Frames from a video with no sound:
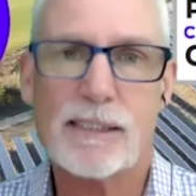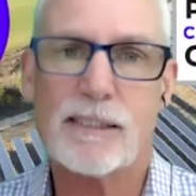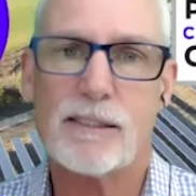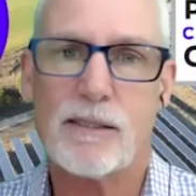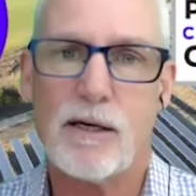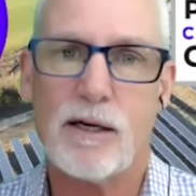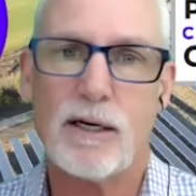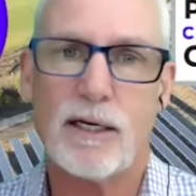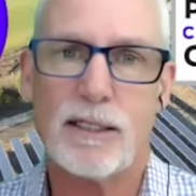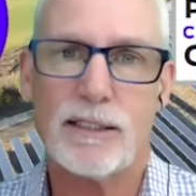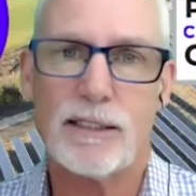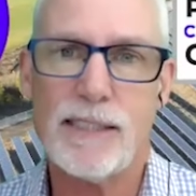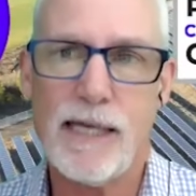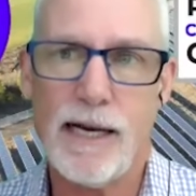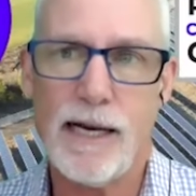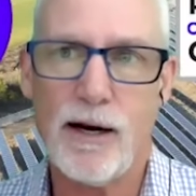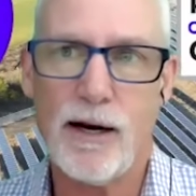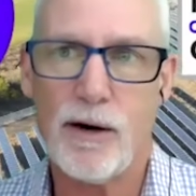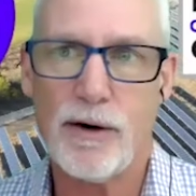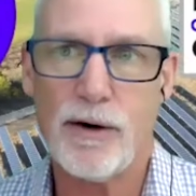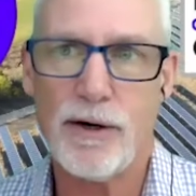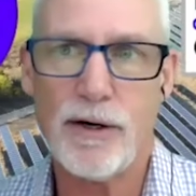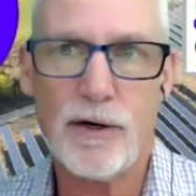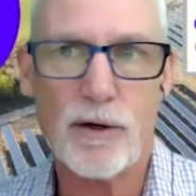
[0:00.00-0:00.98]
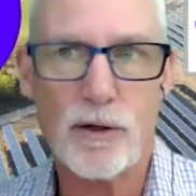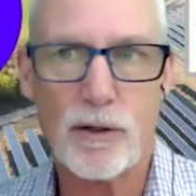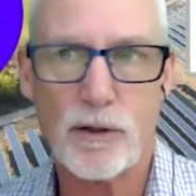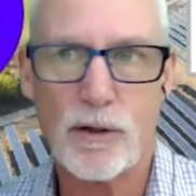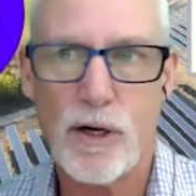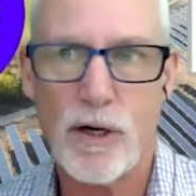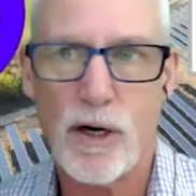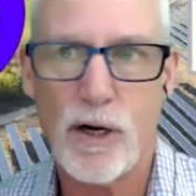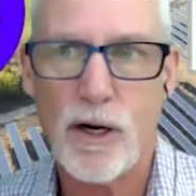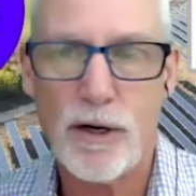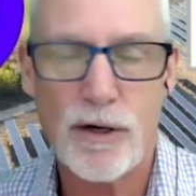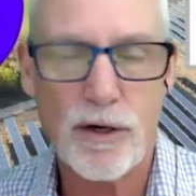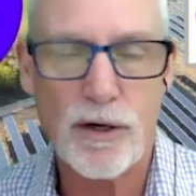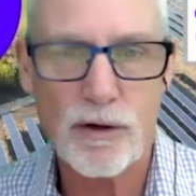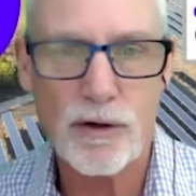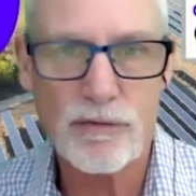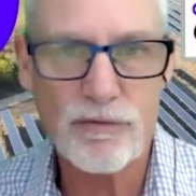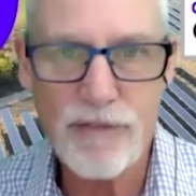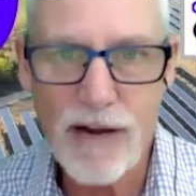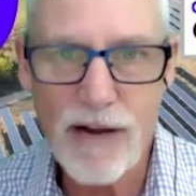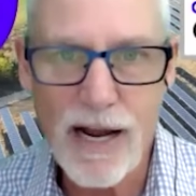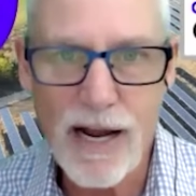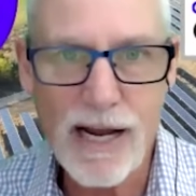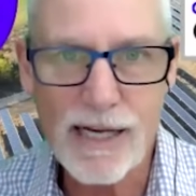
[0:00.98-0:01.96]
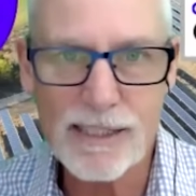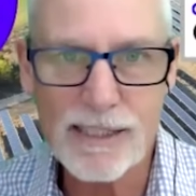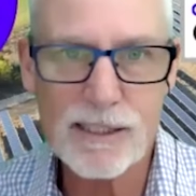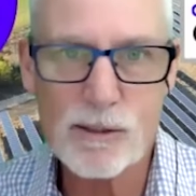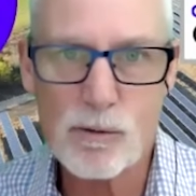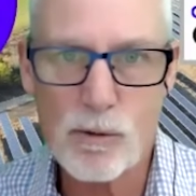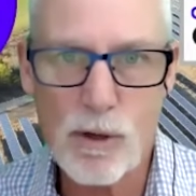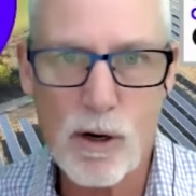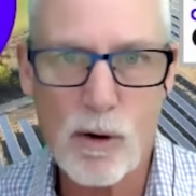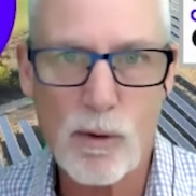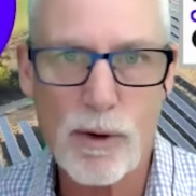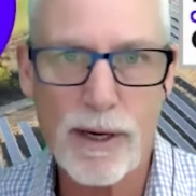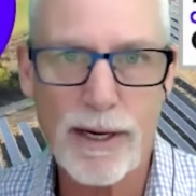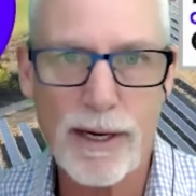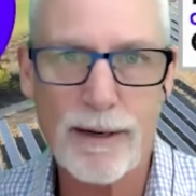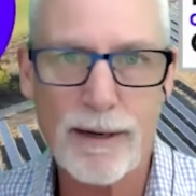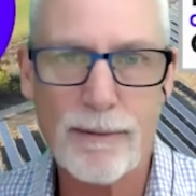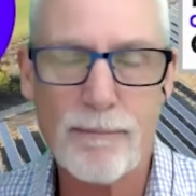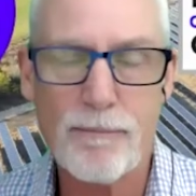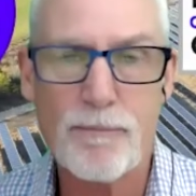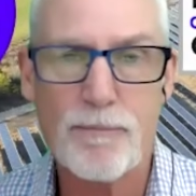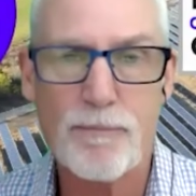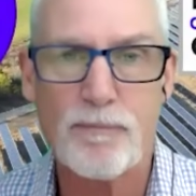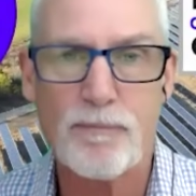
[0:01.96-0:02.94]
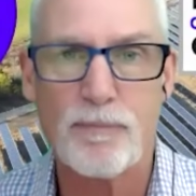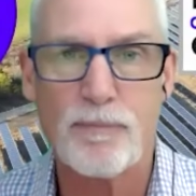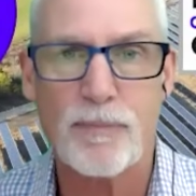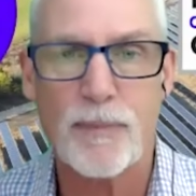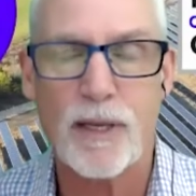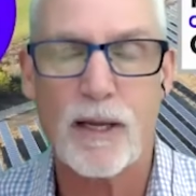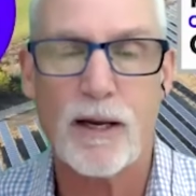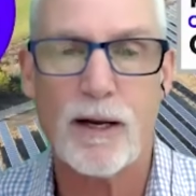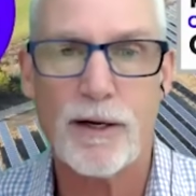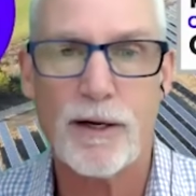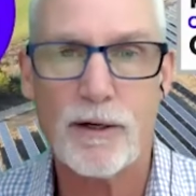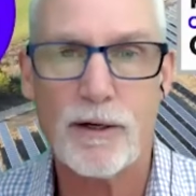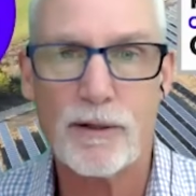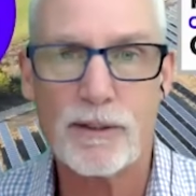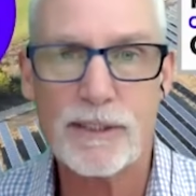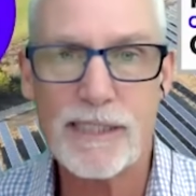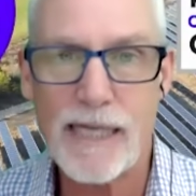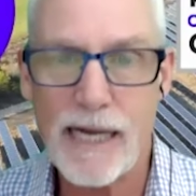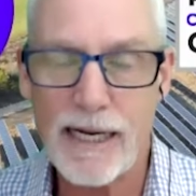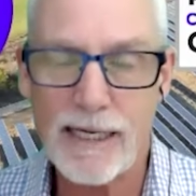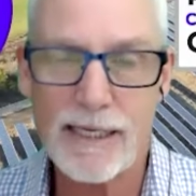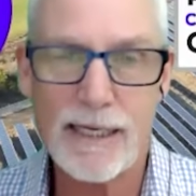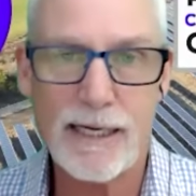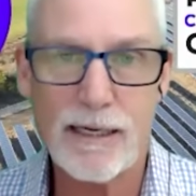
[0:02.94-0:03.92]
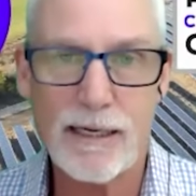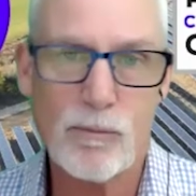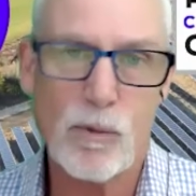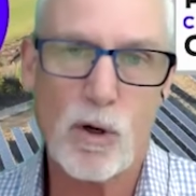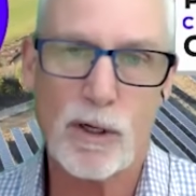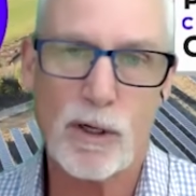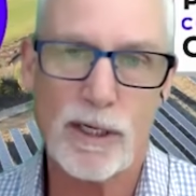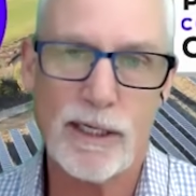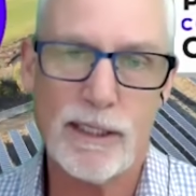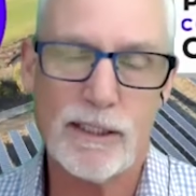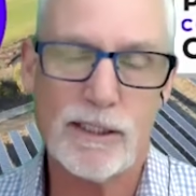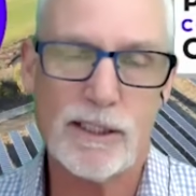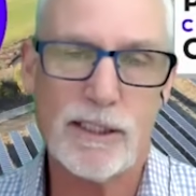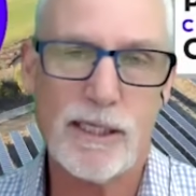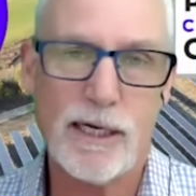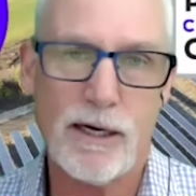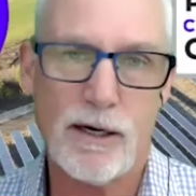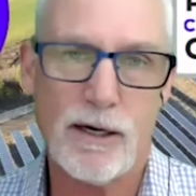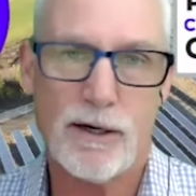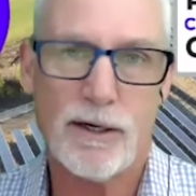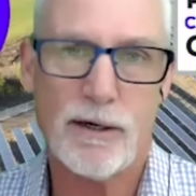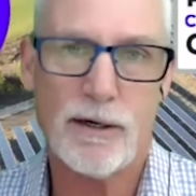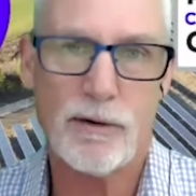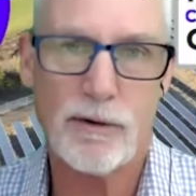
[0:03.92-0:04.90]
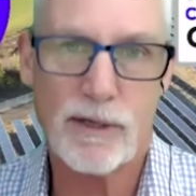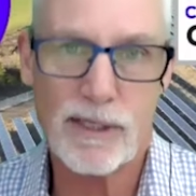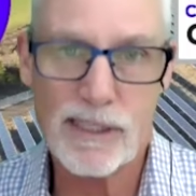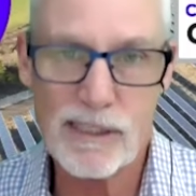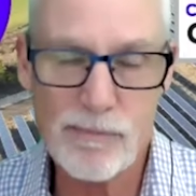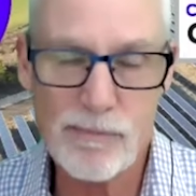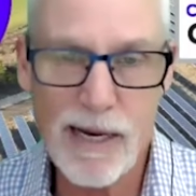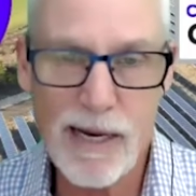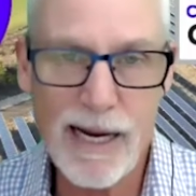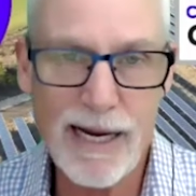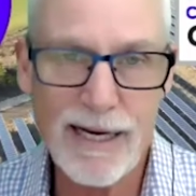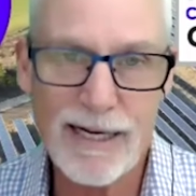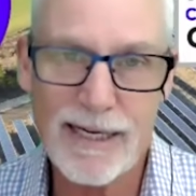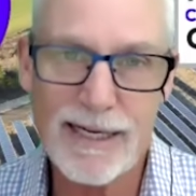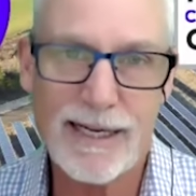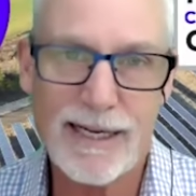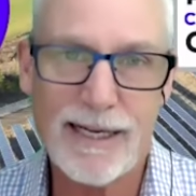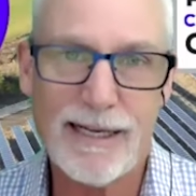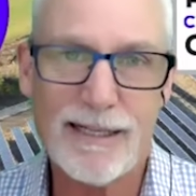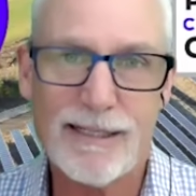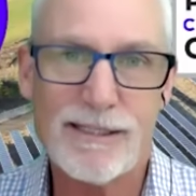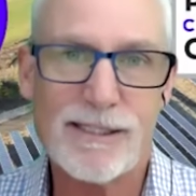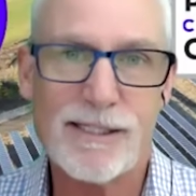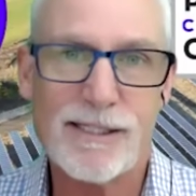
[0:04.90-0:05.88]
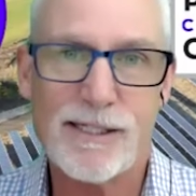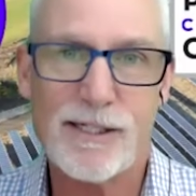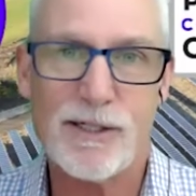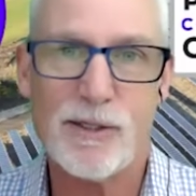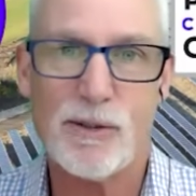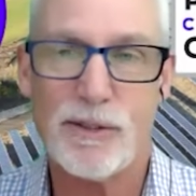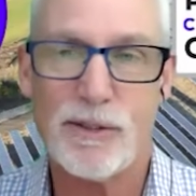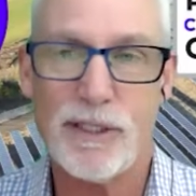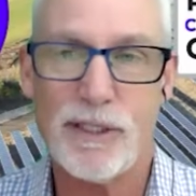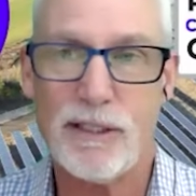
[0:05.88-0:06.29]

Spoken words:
is on a tear. You're fast growing. You're taking market share. You're expanding into the